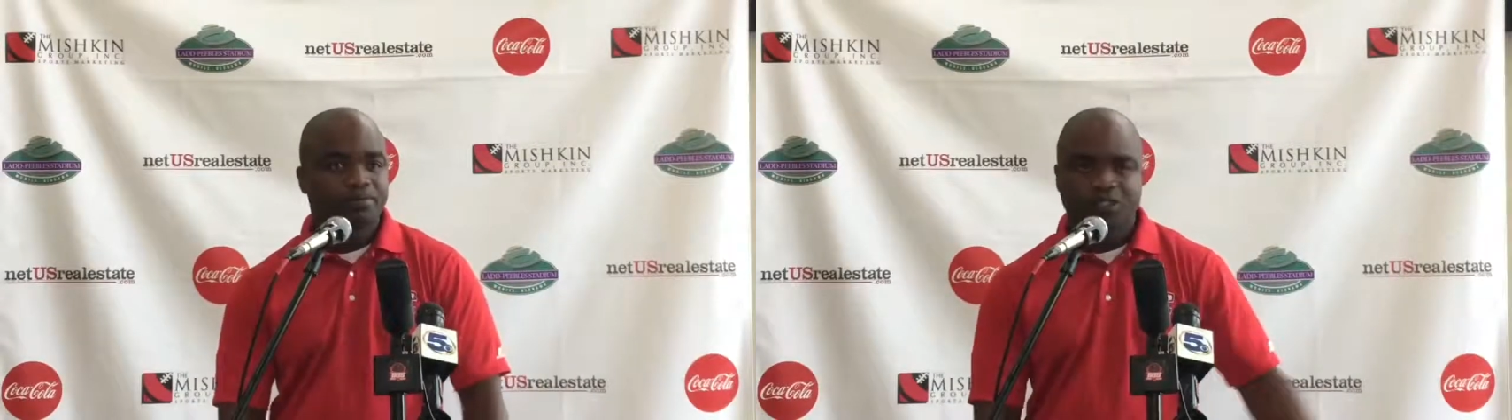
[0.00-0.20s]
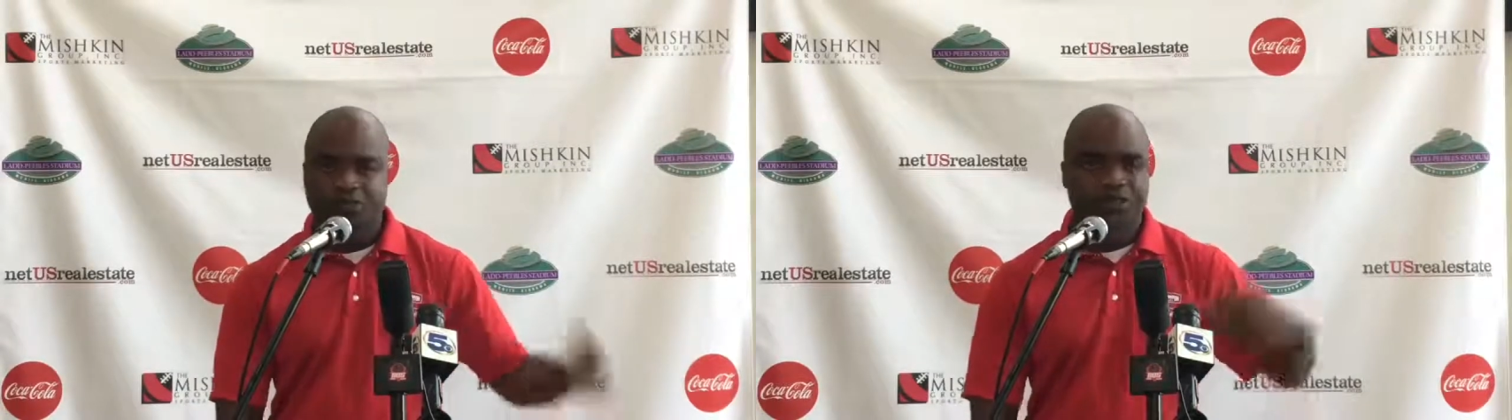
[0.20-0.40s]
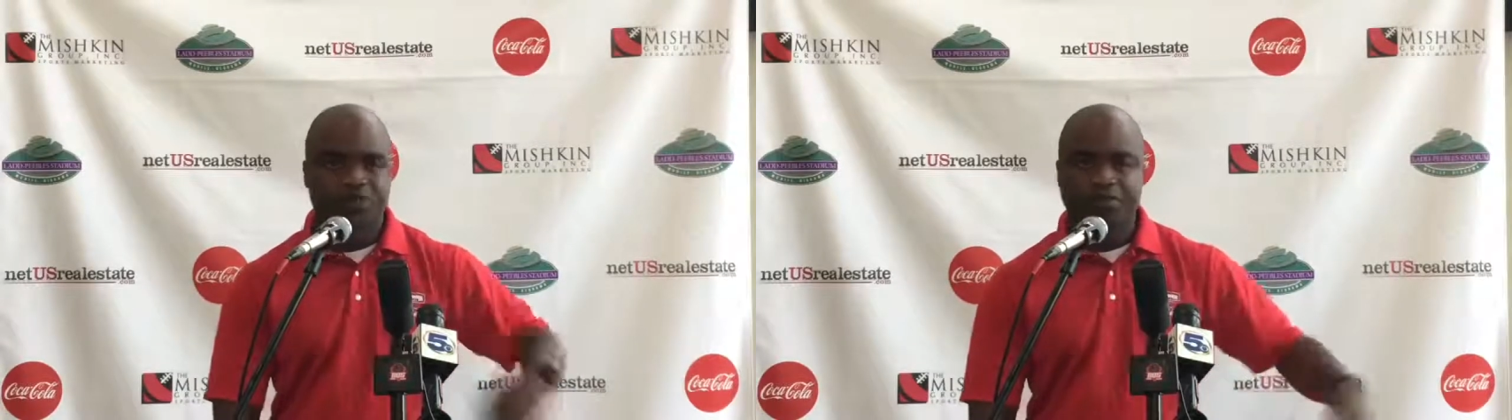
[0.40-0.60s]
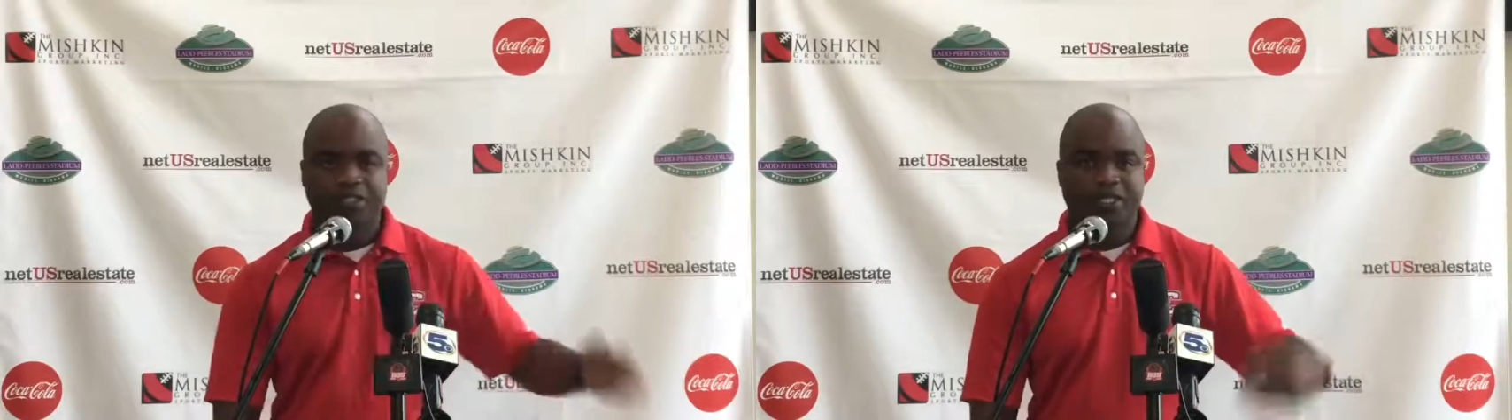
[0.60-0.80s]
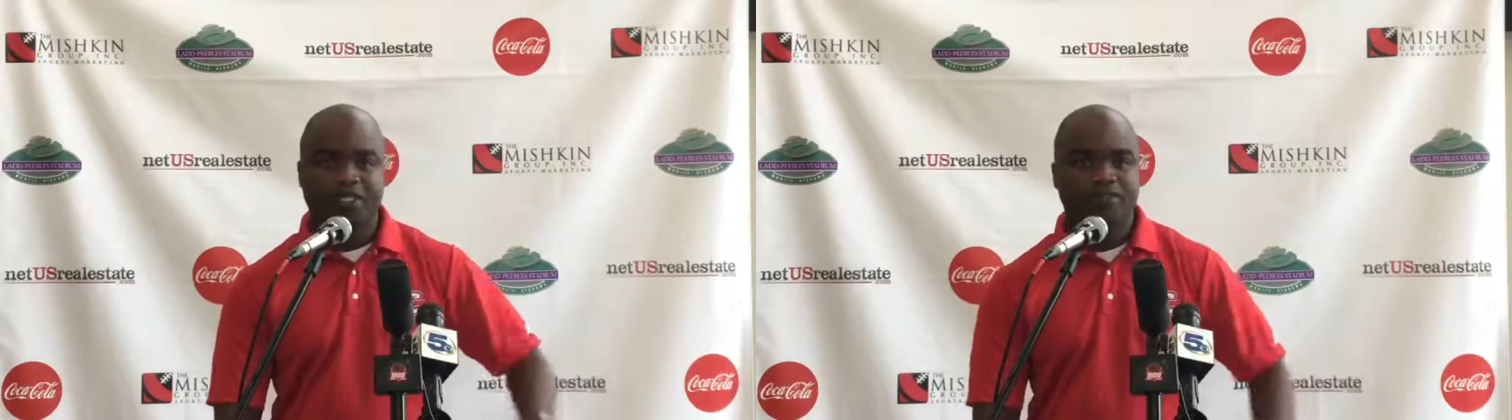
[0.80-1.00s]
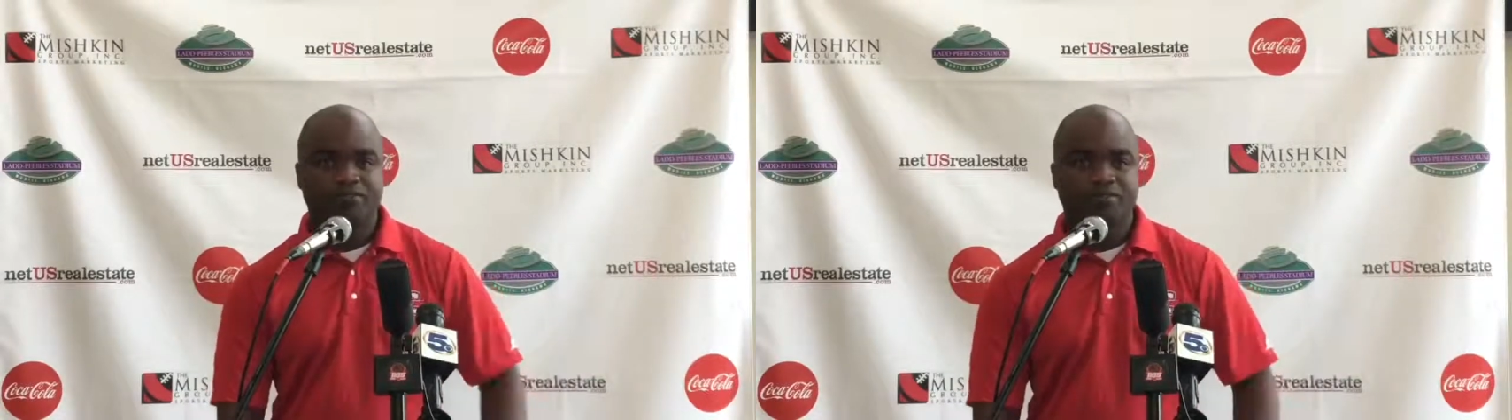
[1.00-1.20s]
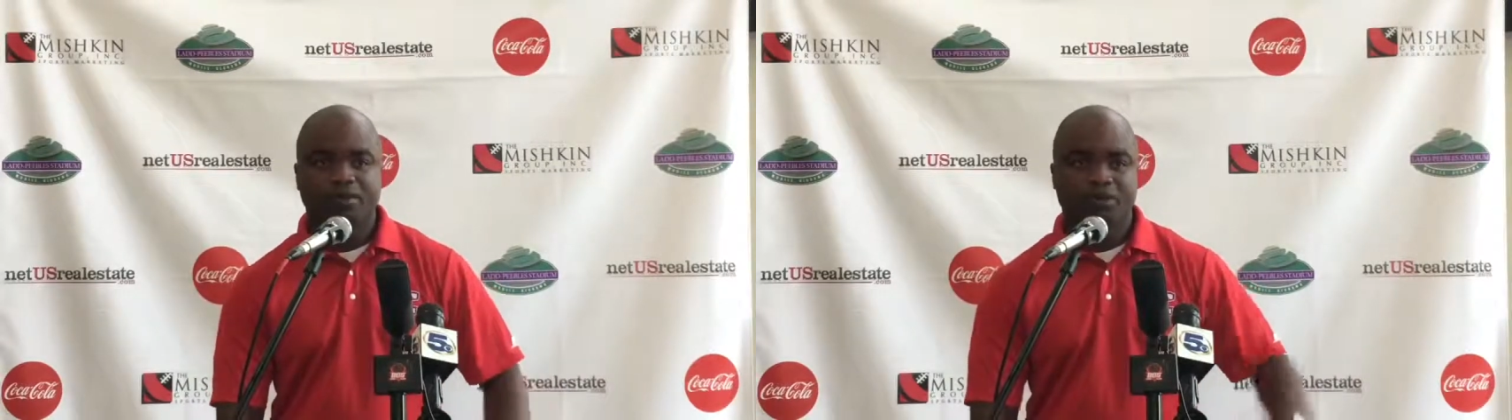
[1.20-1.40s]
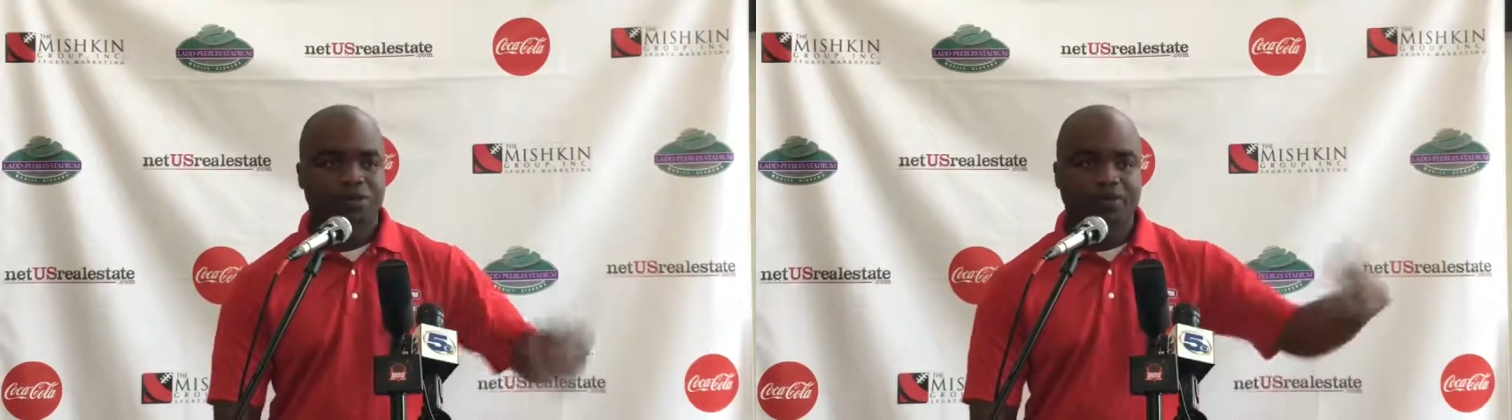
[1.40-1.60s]
So we just reset it.
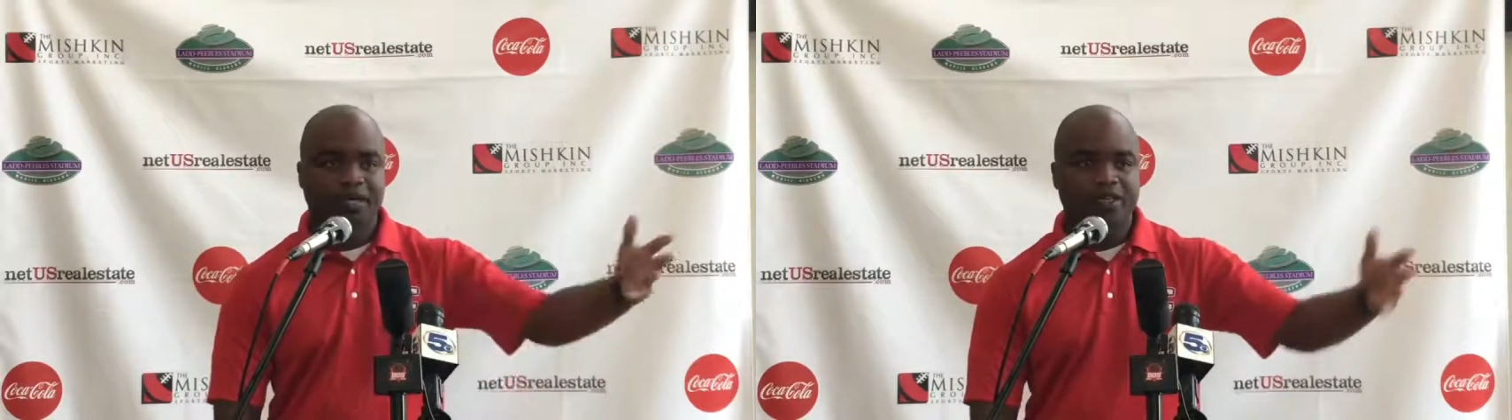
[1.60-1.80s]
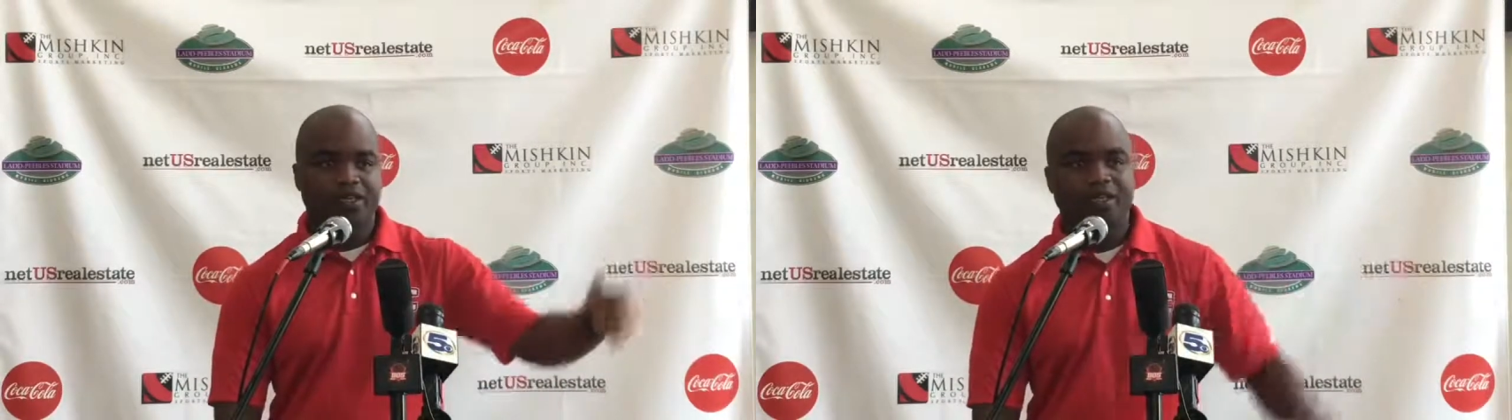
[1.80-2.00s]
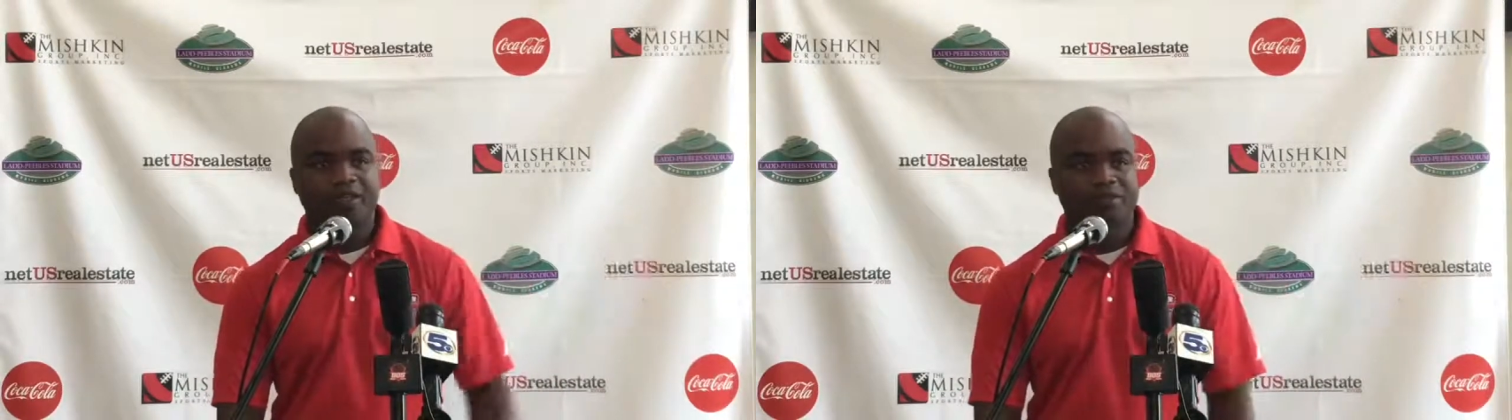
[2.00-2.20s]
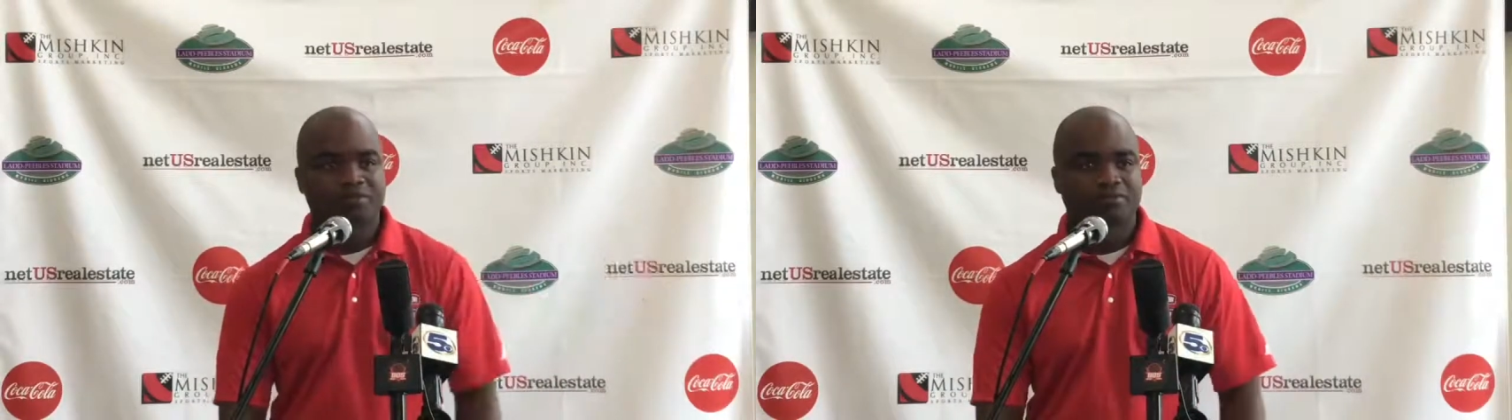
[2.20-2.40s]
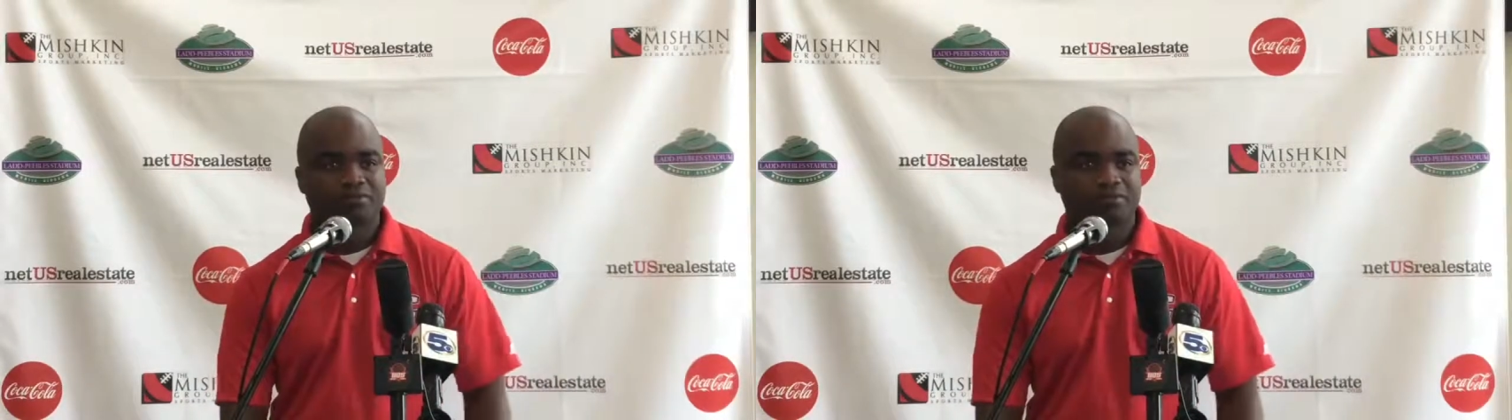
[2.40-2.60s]
And we go back again.